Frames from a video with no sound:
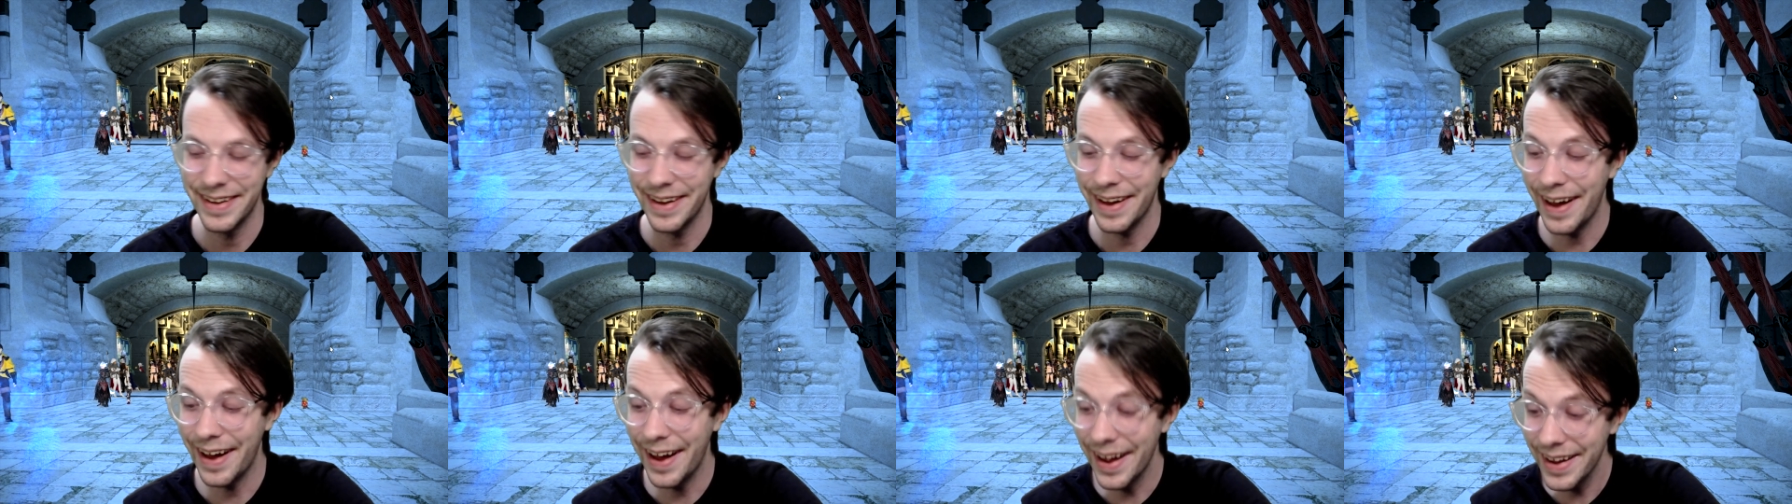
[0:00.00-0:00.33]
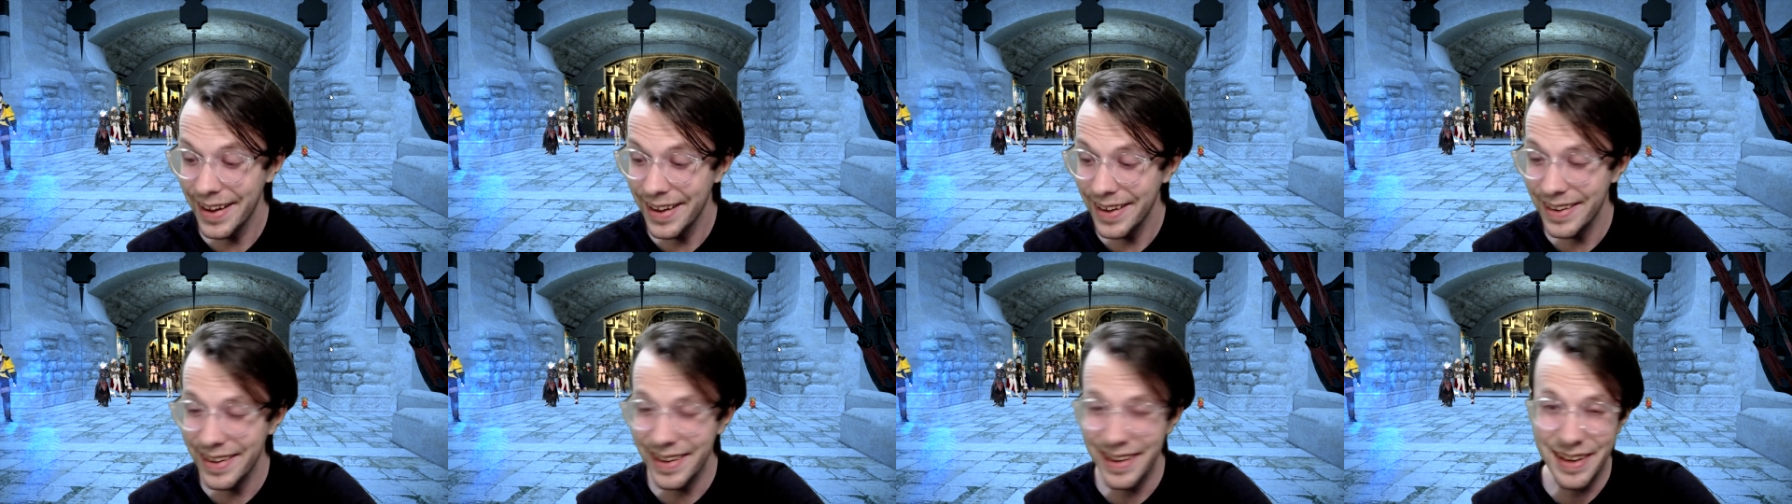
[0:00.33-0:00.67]
I
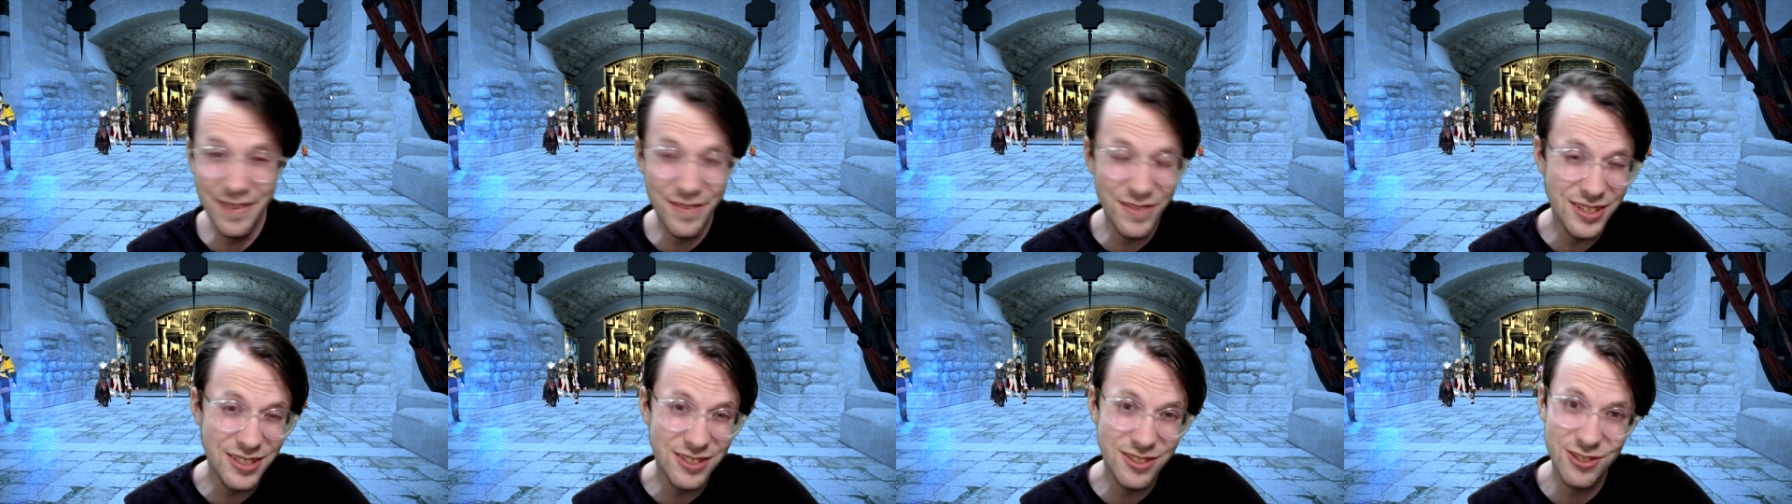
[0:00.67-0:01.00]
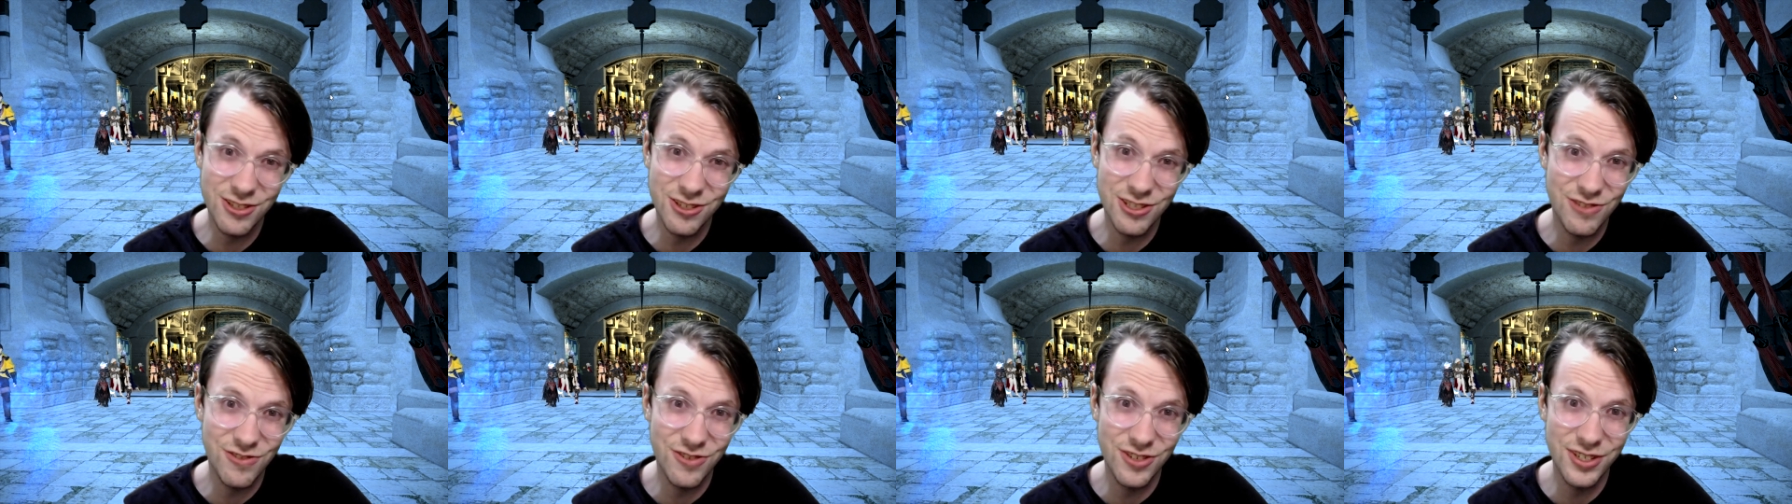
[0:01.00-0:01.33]
can even
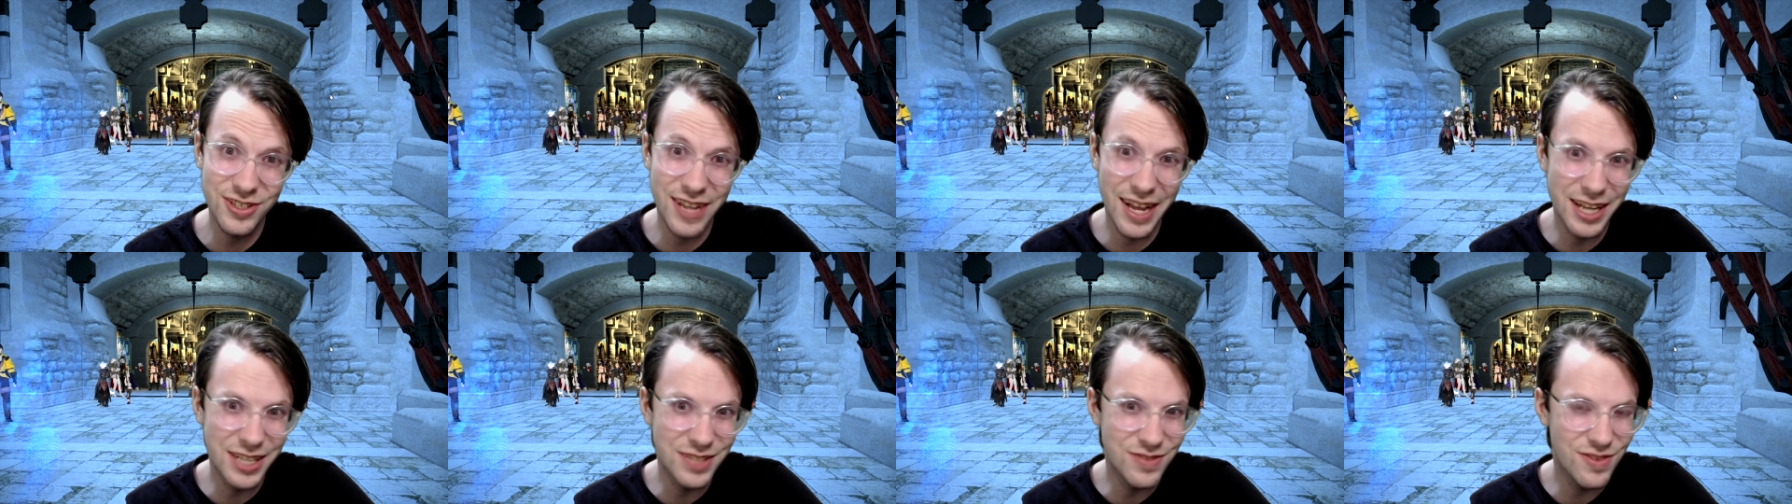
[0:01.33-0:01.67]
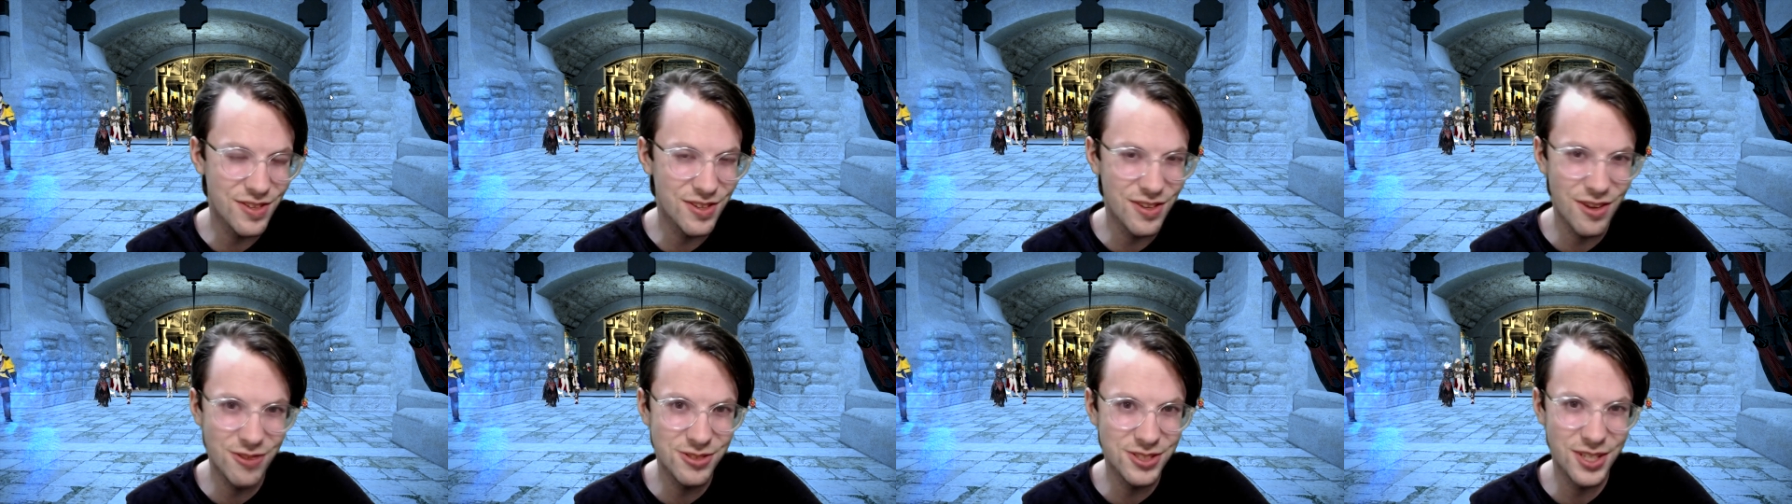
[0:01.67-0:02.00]
search for tanks
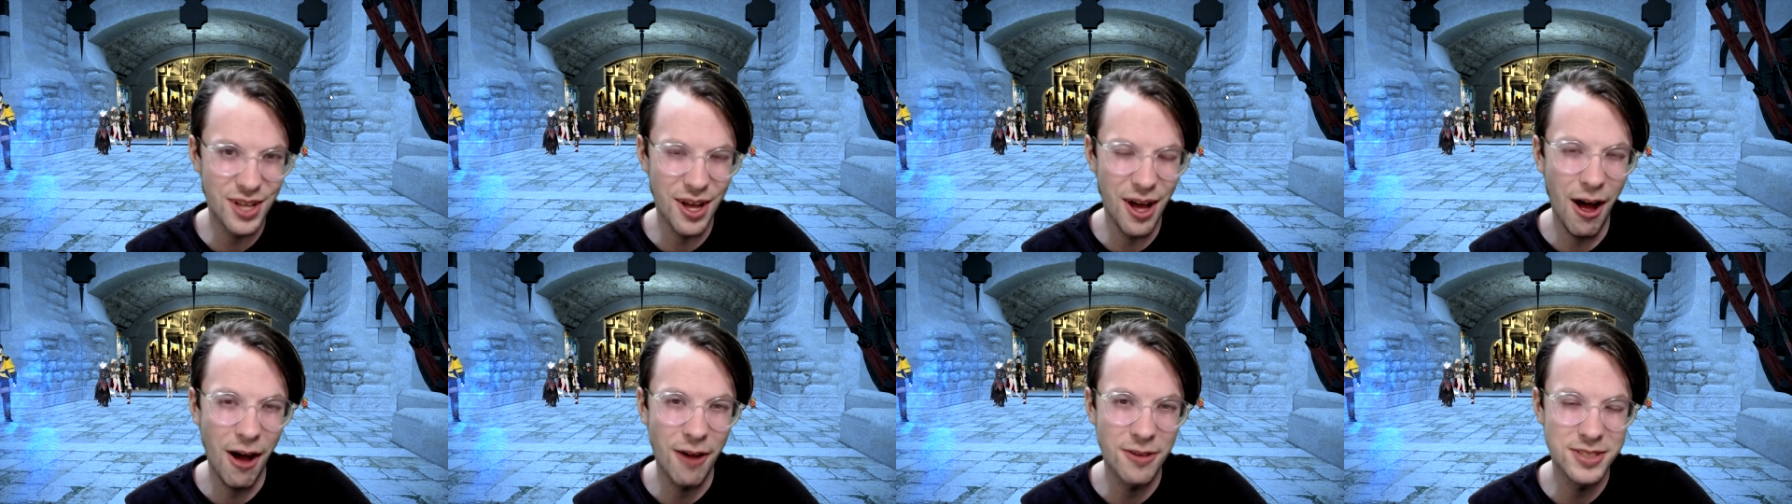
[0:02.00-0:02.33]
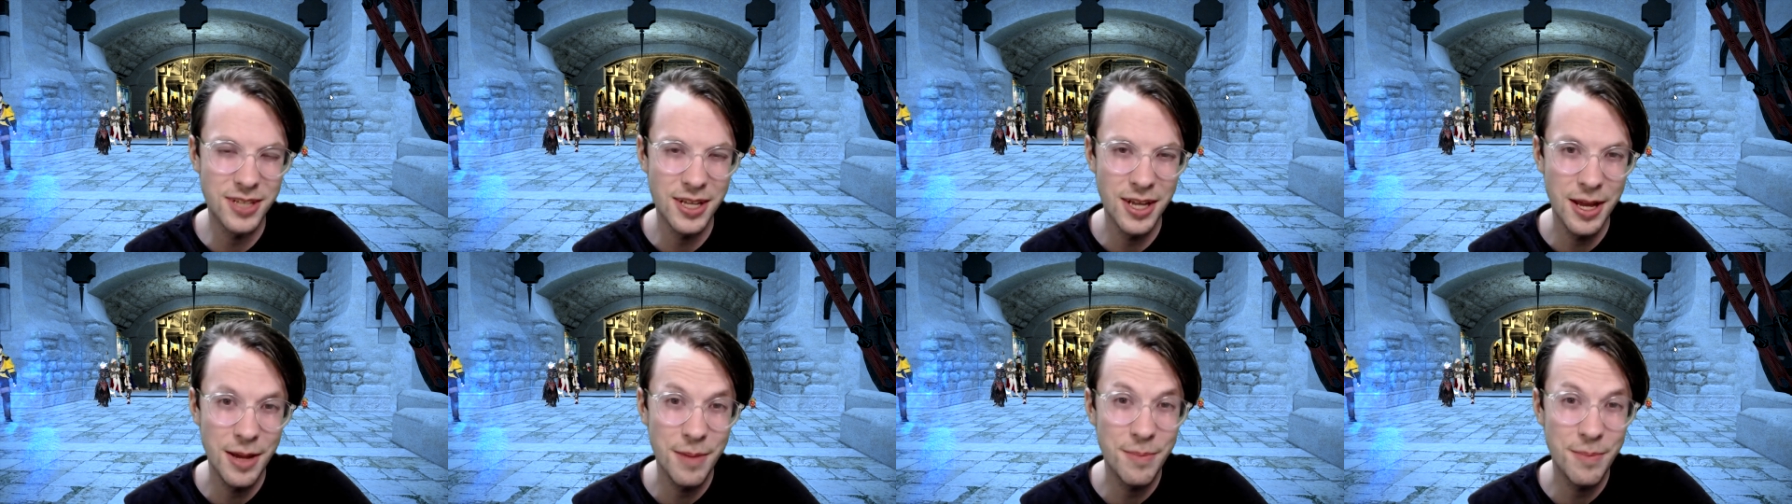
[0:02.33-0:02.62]
with no salt,